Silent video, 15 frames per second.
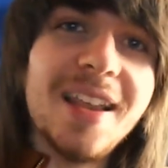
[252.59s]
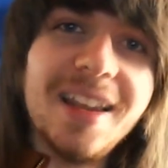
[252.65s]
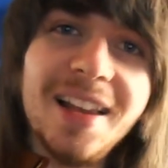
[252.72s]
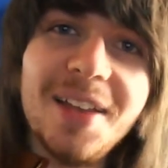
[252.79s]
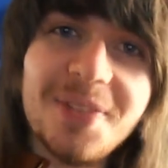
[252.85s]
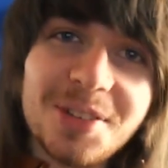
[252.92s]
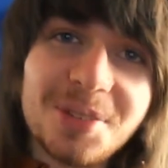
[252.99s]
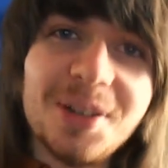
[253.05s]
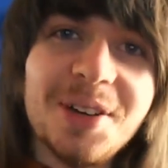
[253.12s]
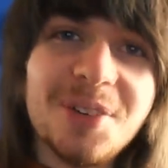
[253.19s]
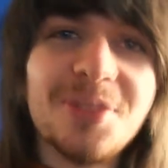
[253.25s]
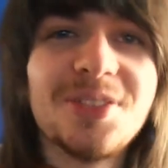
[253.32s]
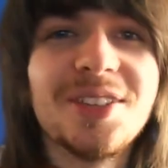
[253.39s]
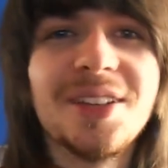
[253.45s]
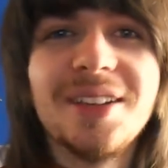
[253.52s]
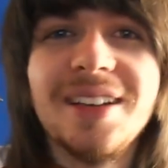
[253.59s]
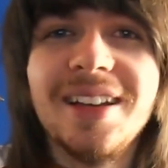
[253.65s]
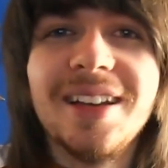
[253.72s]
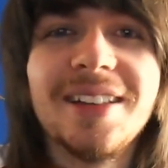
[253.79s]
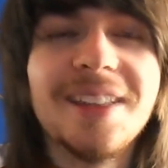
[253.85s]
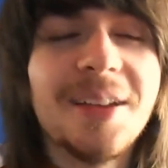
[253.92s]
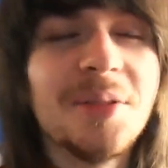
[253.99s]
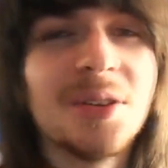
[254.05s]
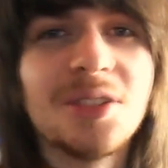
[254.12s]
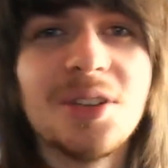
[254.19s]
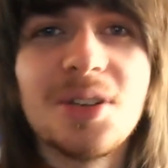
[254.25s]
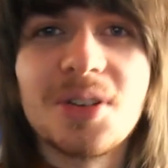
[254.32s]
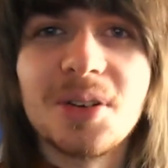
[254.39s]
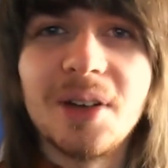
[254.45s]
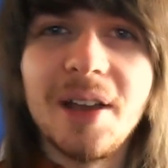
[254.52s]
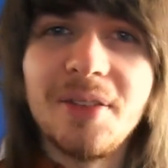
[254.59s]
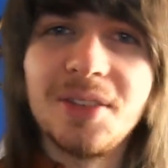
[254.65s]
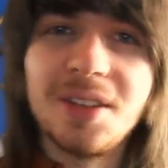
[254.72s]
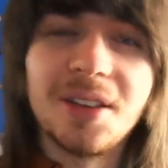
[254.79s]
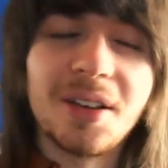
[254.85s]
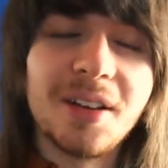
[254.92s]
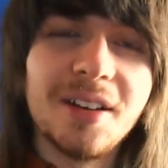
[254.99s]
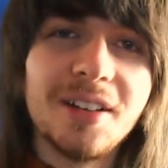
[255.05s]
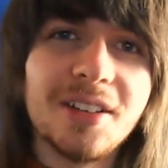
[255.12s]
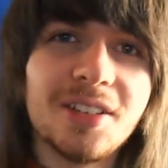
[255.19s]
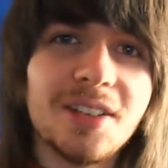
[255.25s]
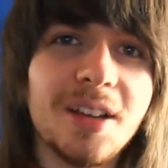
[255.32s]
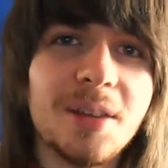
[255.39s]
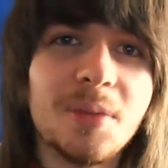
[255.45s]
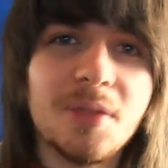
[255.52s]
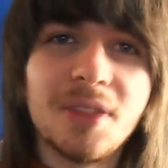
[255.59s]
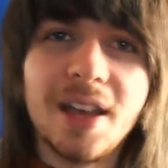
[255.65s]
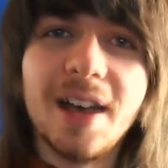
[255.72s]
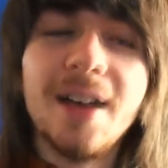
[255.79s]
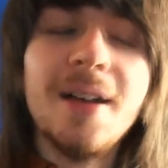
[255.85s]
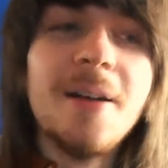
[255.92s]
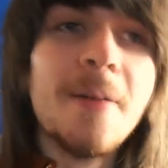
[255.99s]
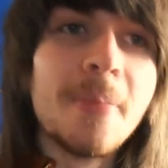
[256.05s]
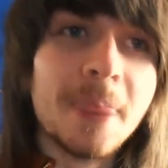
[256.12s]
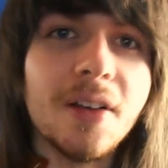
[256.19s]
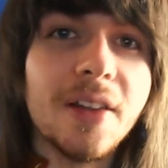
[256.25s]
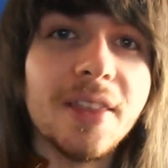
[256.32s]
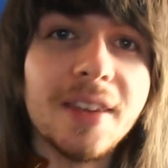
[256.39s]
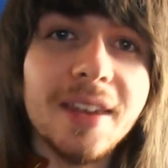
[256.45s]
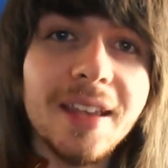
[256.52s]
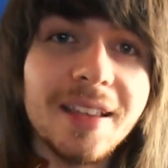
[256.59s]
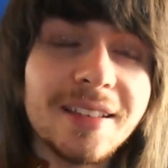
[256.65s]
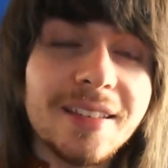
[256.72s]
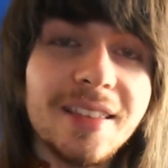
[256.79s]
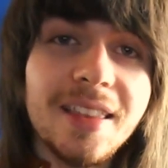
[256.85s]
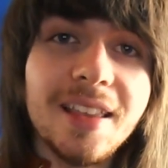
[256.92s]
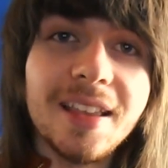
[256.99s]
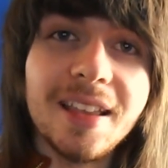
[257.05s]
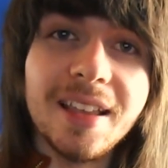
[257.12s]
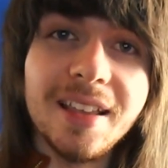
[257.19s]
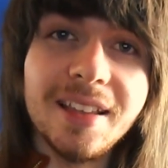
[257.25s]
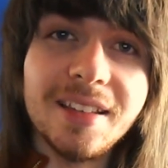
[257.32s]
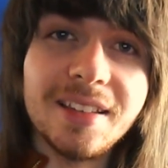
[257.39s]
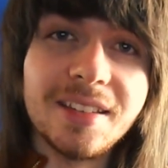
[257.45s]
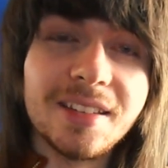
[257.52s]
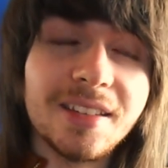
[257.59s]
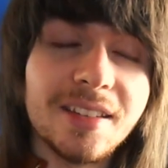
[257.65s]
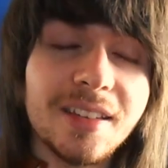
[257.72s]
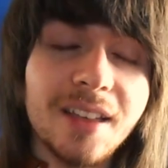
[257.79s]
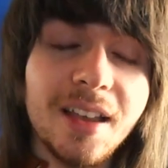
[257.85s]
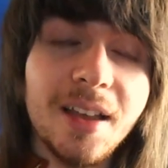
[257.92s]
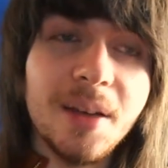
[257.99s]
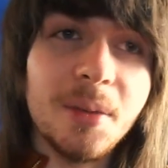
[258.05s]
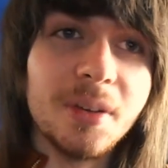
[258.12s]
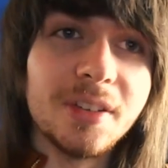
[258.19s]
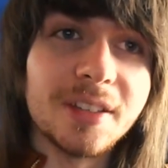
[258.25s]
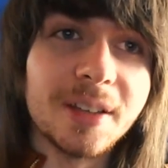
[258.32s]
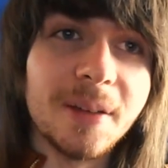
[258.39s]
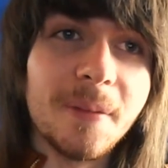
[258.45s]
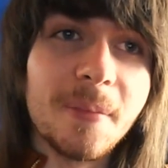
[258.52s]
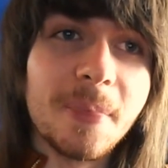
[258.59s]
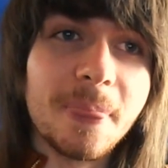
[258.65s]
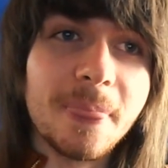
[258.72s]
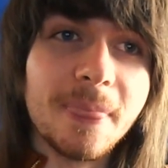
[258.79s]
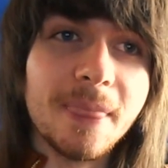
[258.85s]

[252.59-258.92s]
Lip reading: 10, 11, 12, so I'm not too sure, I have to kind of decide with that. Right, the next thing is, what is it?